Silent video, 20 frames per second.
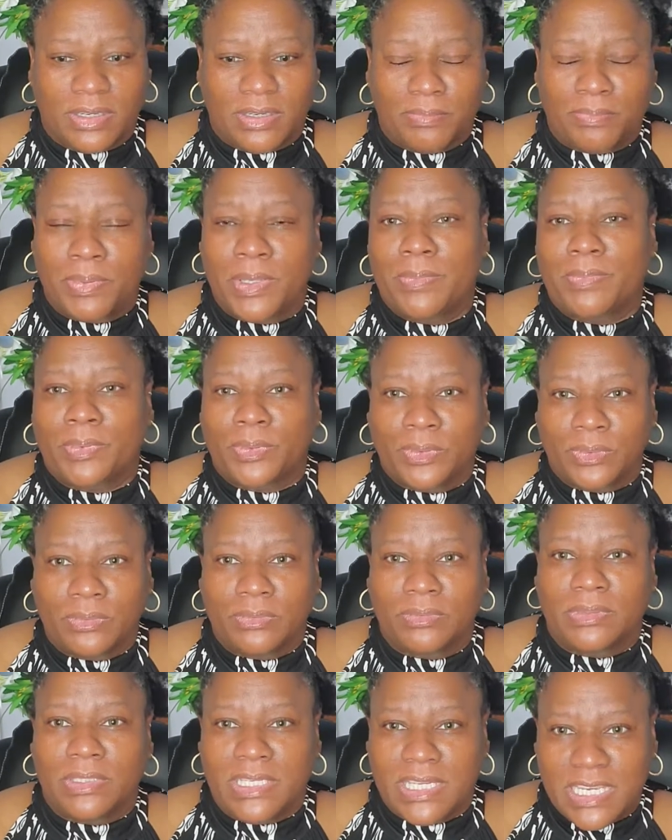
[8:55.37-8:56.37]
people
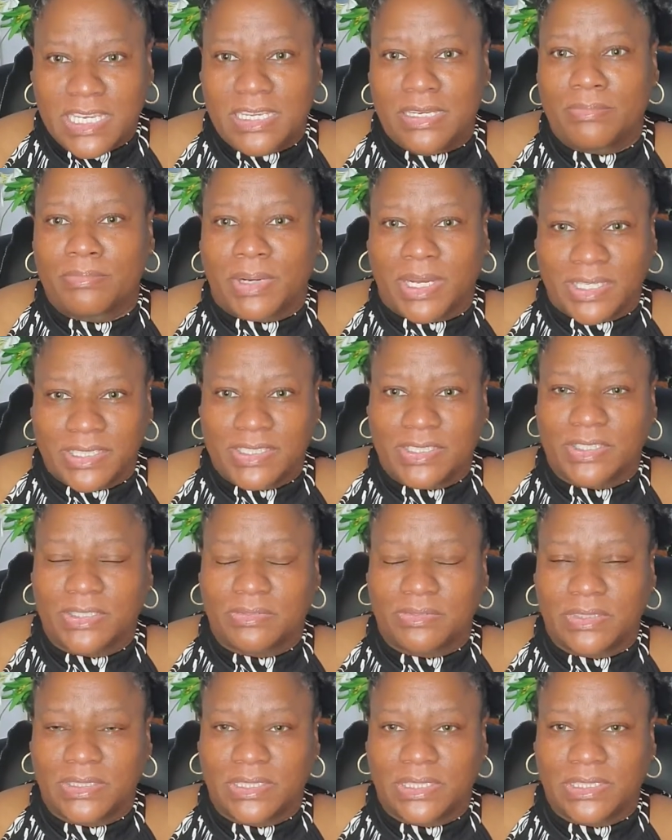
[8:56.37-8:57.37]
need my
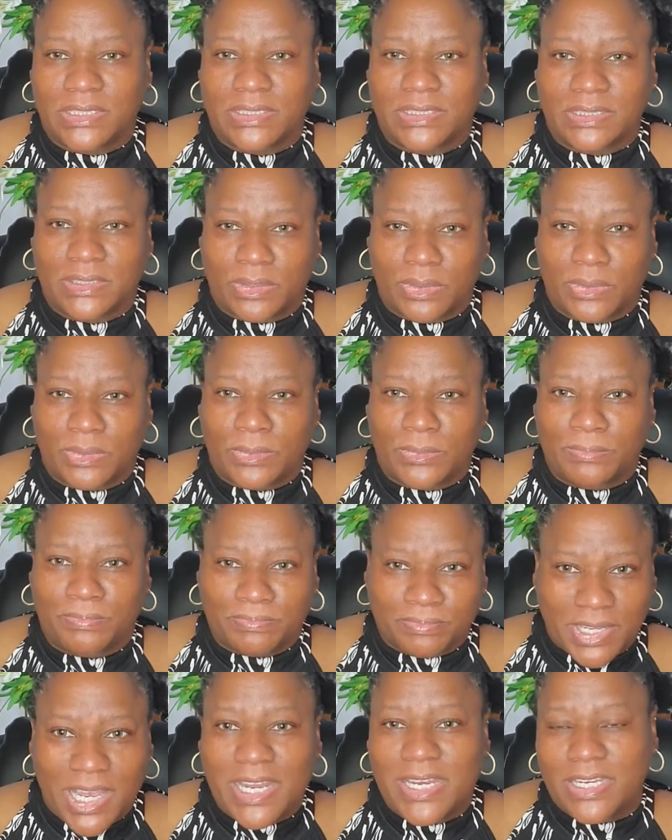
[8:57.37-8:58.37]
services, so
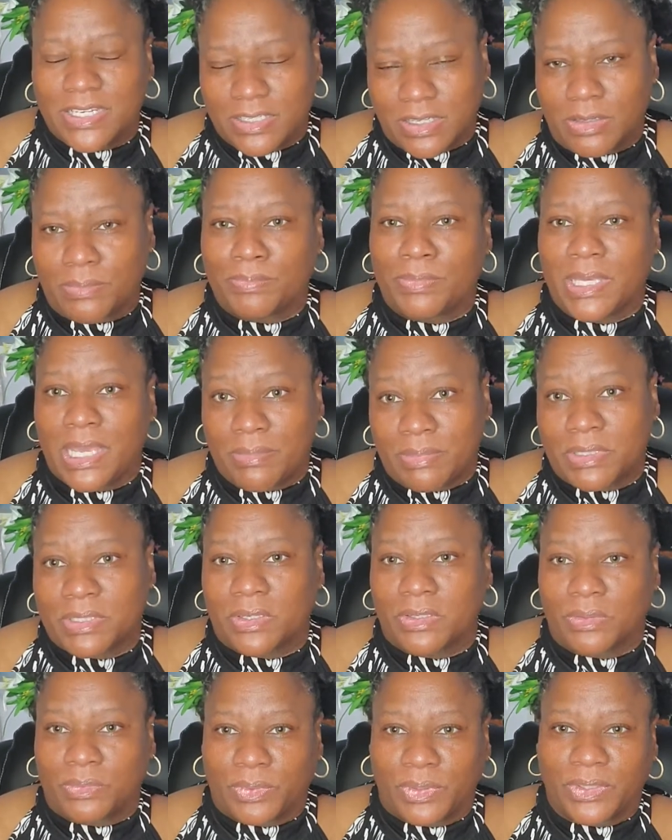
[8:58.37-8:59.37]
I need to be able to
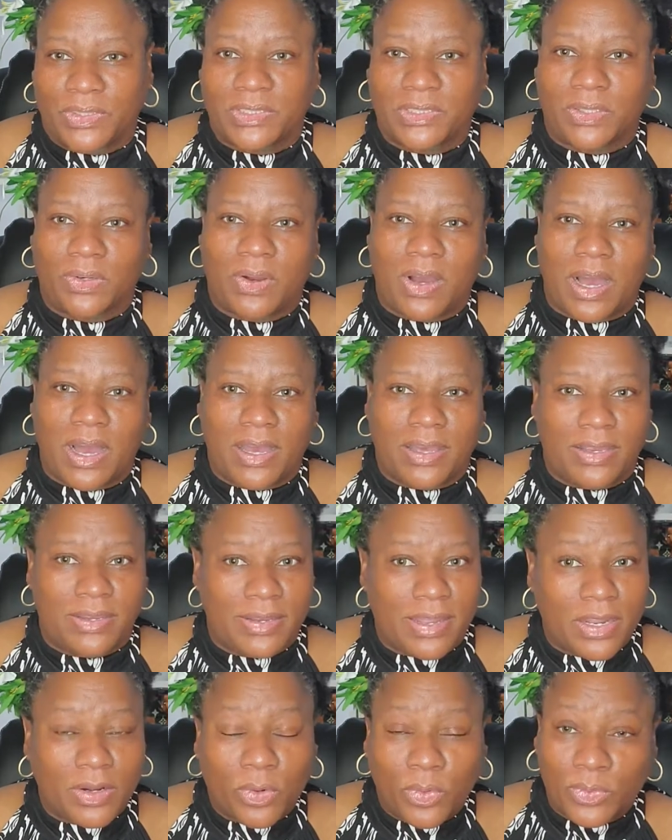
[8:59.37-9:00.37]
go to work. So I,
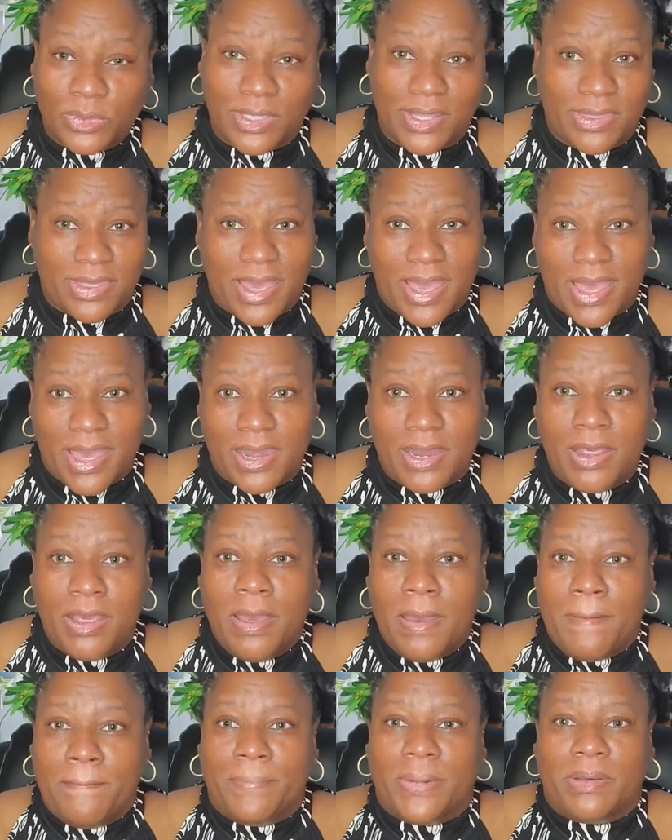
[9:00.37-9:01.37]
not only that,
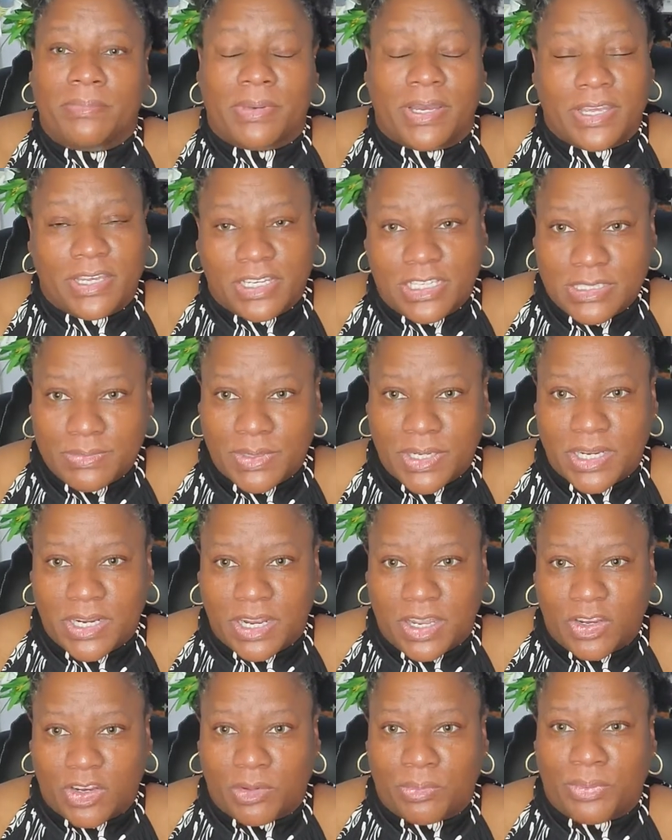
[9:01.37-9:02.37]
but my husband and
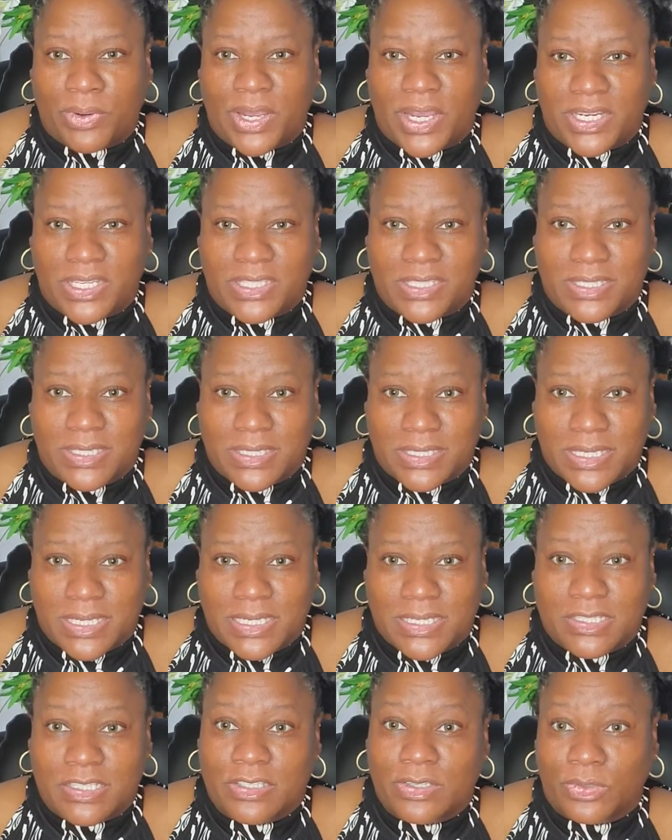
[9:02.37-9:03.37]
I are
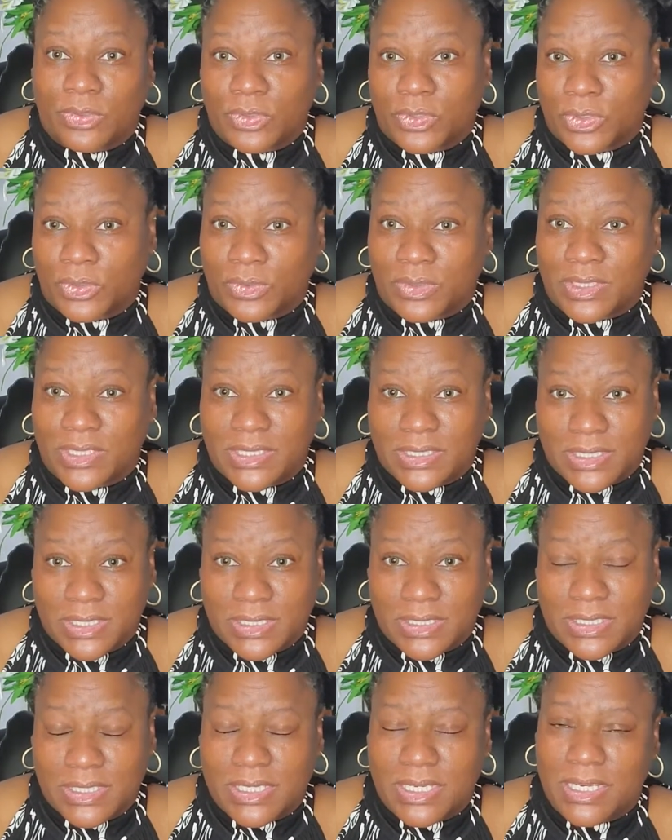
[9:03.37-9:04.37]
practicing social
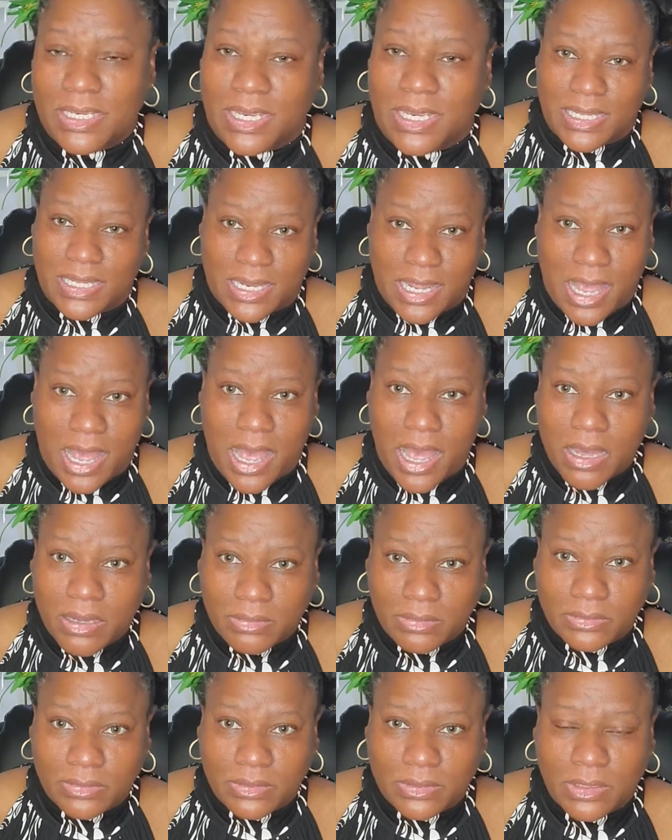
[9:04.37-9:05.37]
distancing the
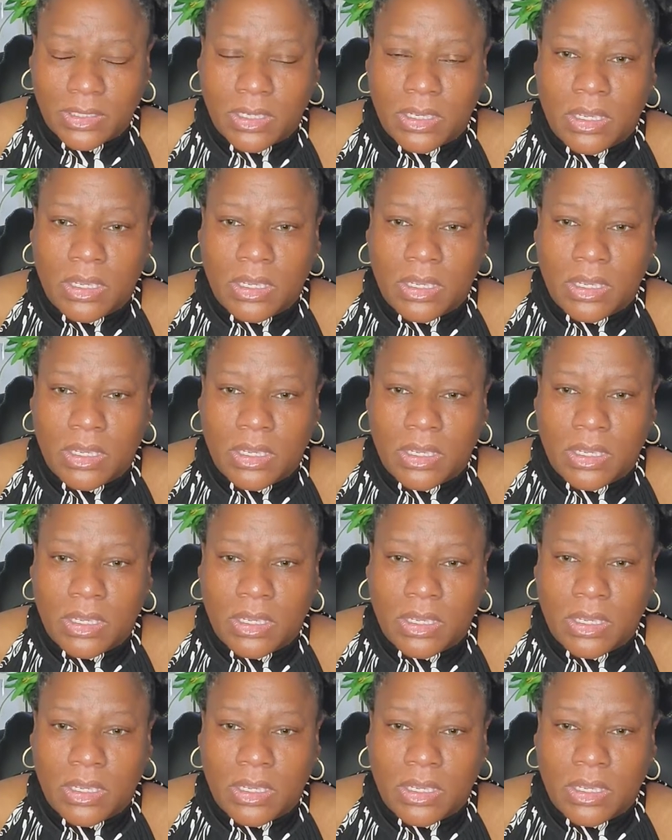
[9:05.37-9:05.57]
house.